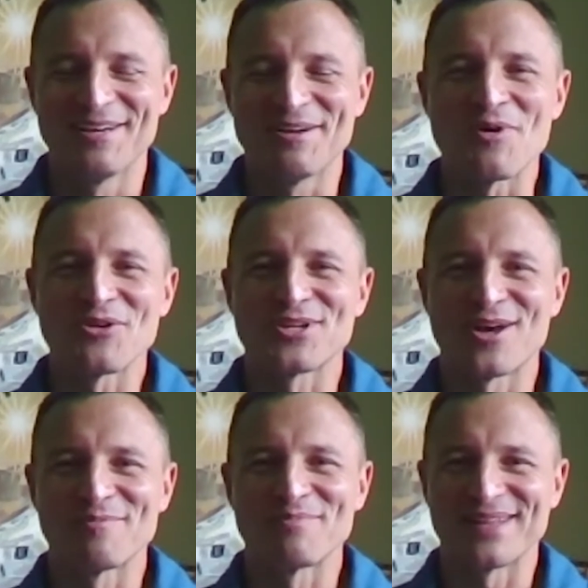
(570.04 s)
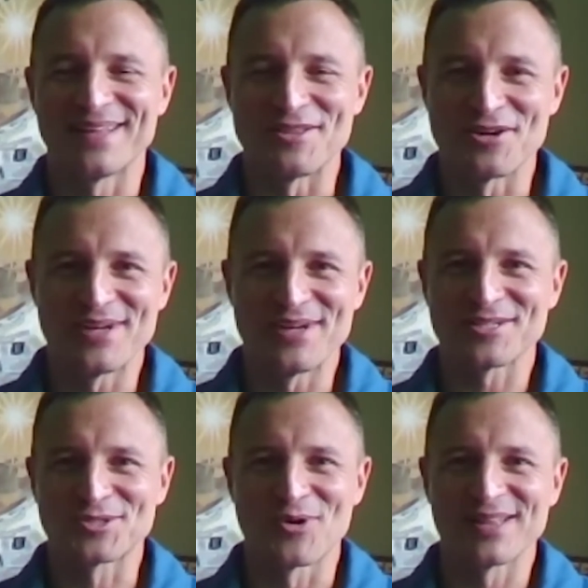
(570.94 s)
Well, Tom, there is a
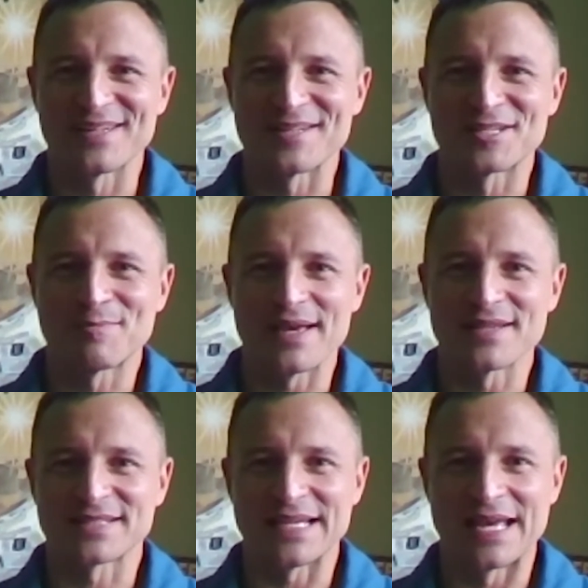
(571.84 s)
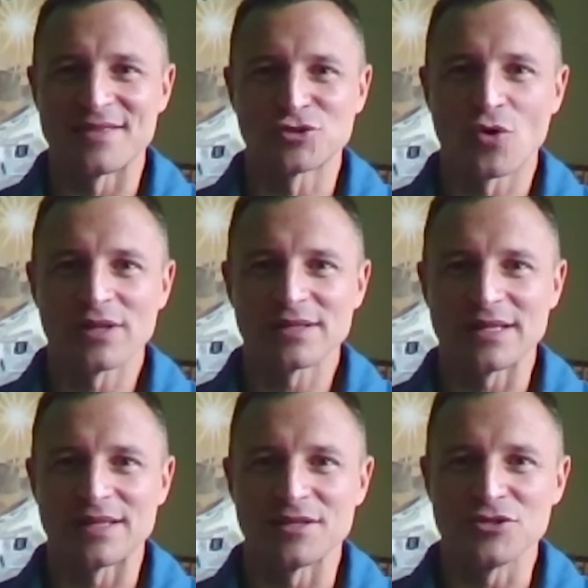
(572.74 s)
toilet in space, and the toilet
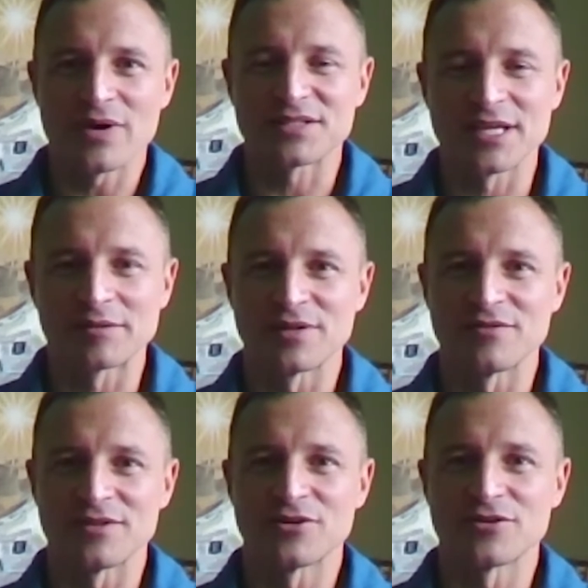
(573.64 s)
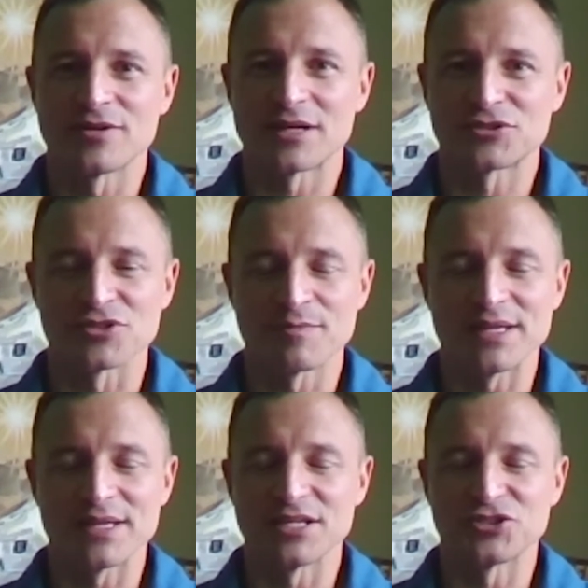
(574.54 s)
in the U.S. segment of the International
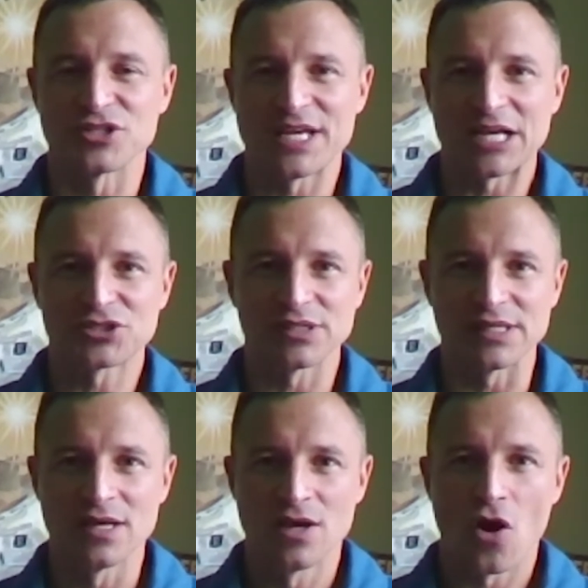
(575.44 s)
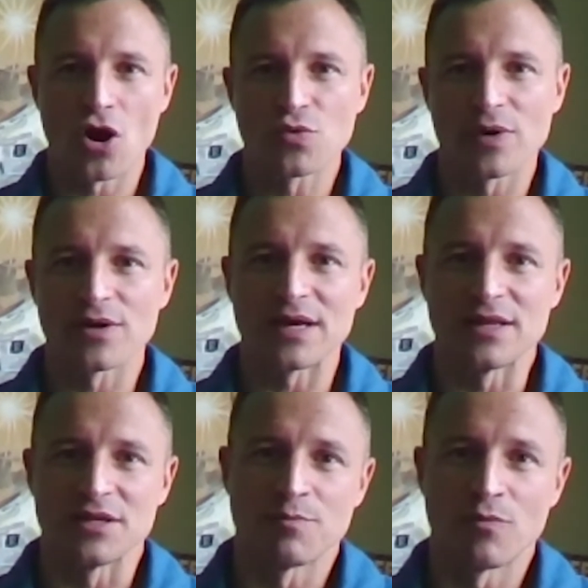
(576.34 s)
Space Station is actually hardware that
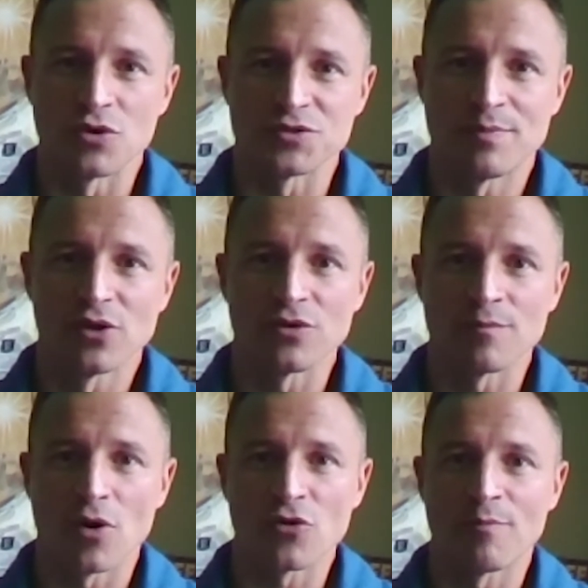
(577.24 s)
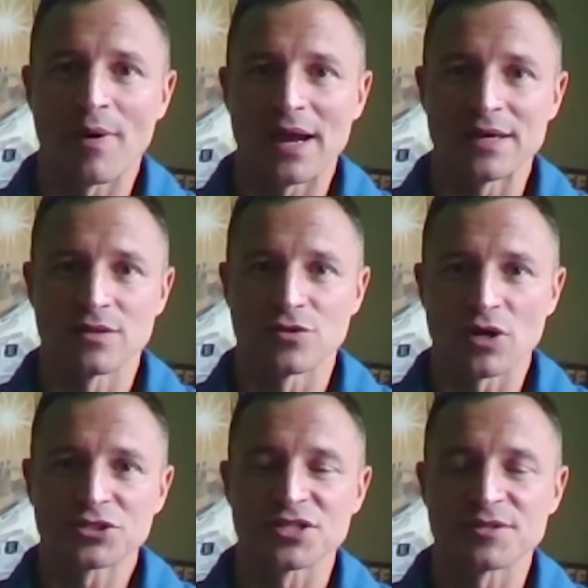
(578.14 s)
was built both by the
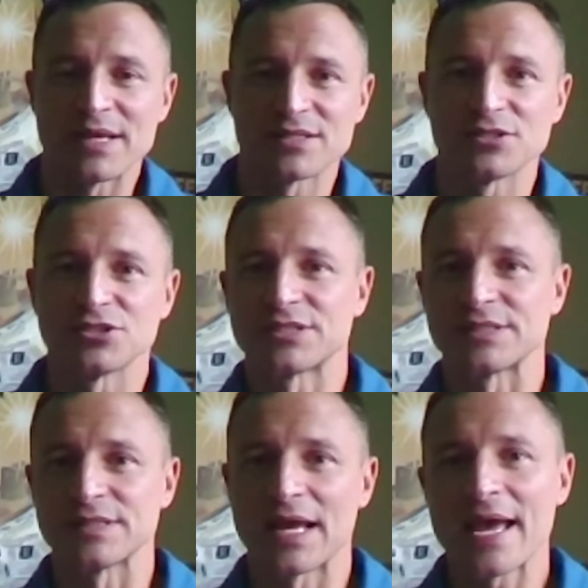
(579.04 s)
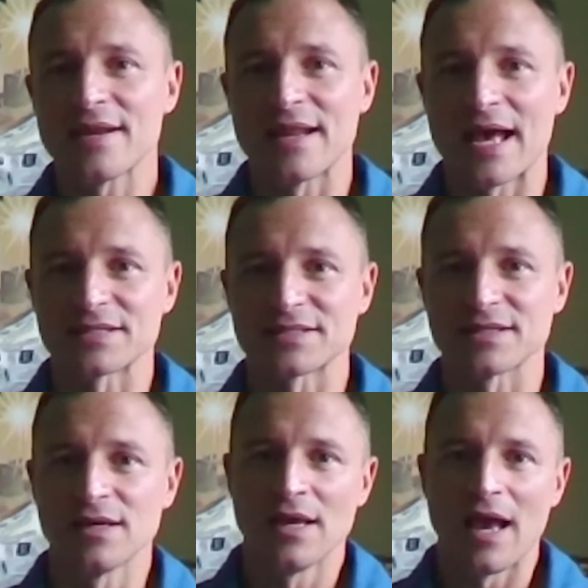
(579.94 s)
Russian Space Agency and
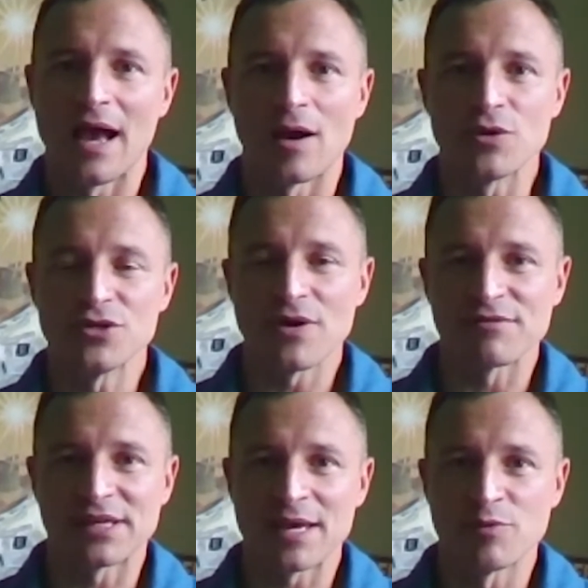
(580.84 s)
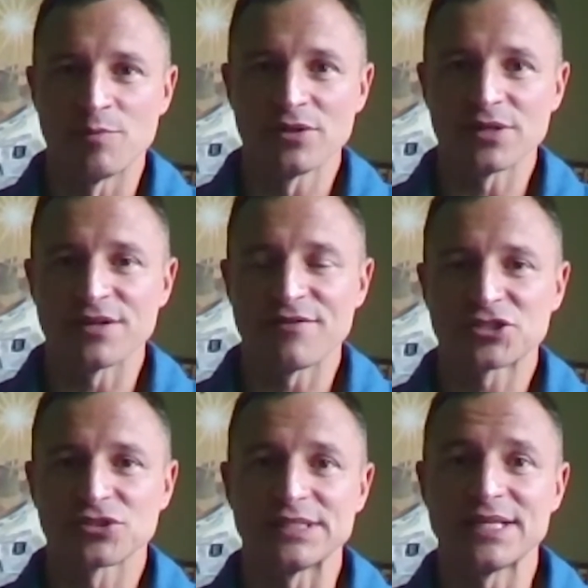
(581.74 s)
NASA. We do have the capability of
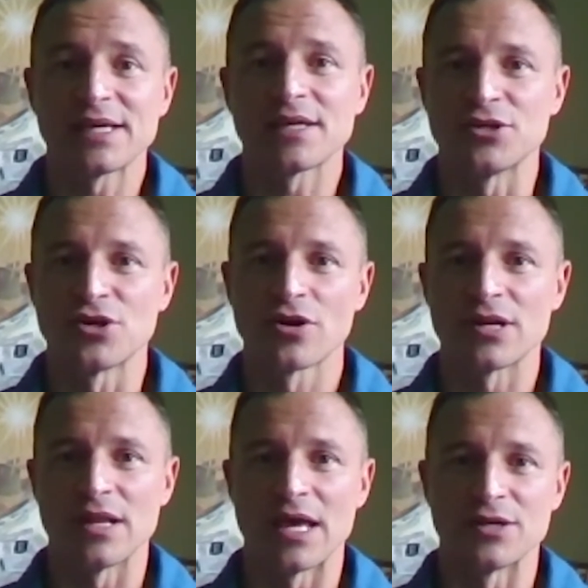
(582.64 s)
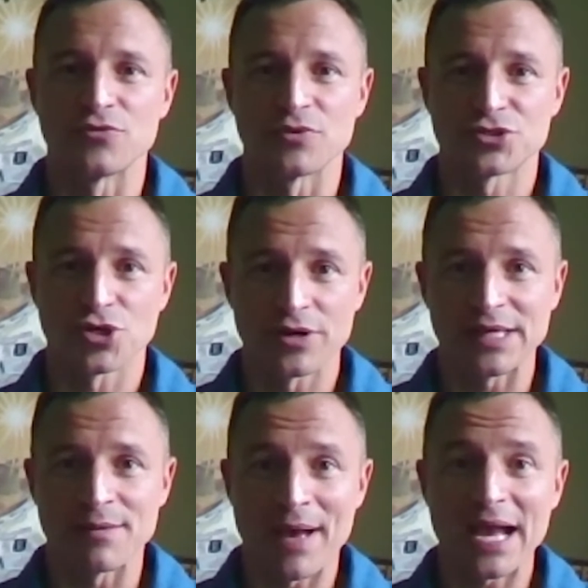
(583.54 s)
actually taking urine and turning
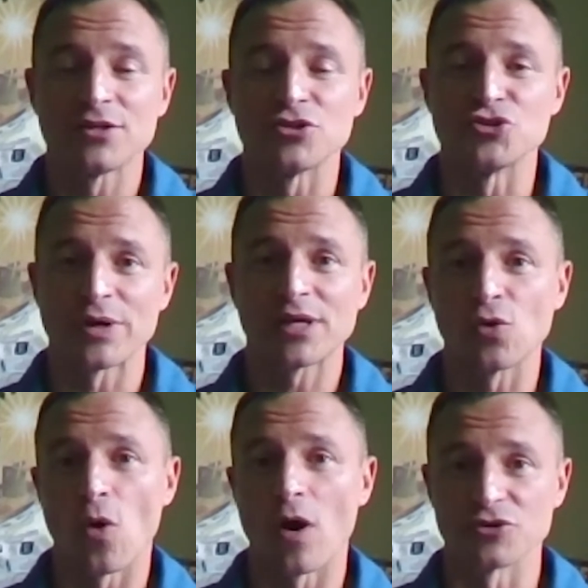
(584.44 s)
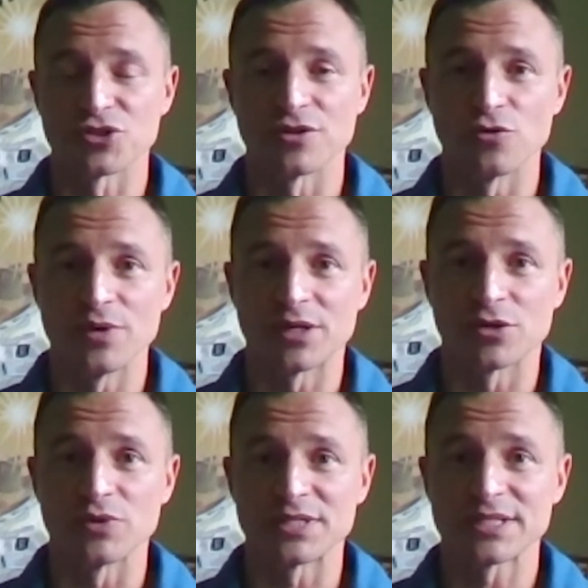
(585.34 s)
it back into drinking water so that we can
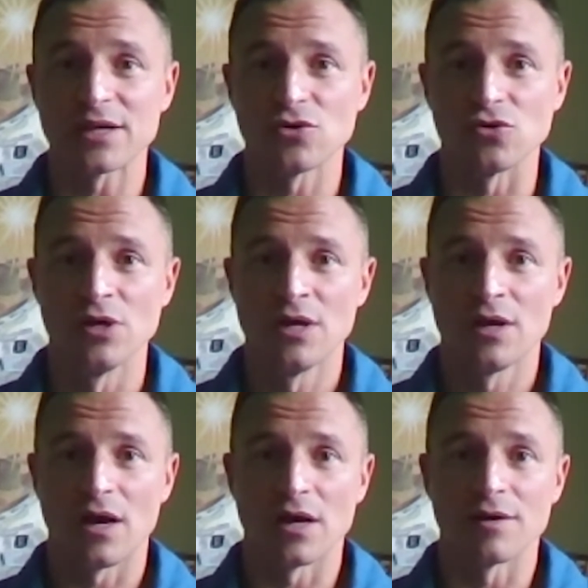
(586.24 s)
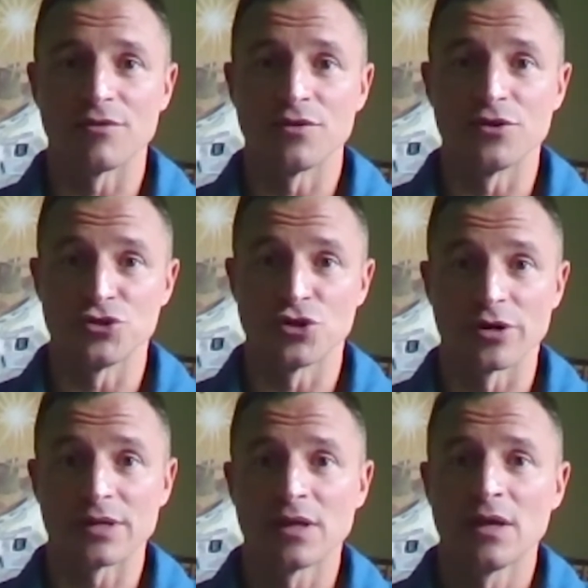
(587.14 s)
recycle the
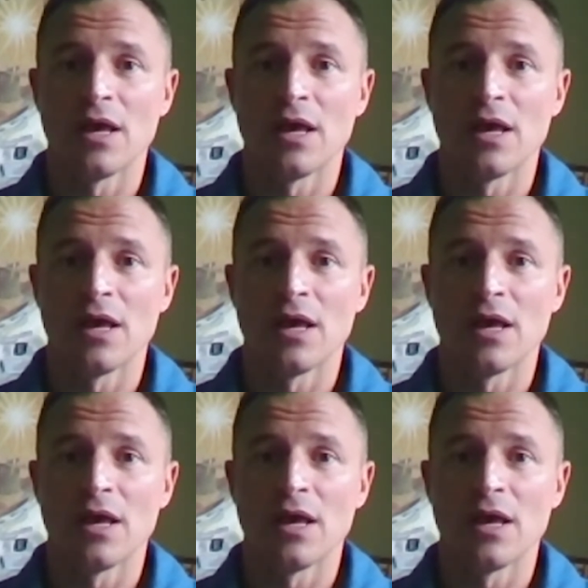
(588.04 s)
urine.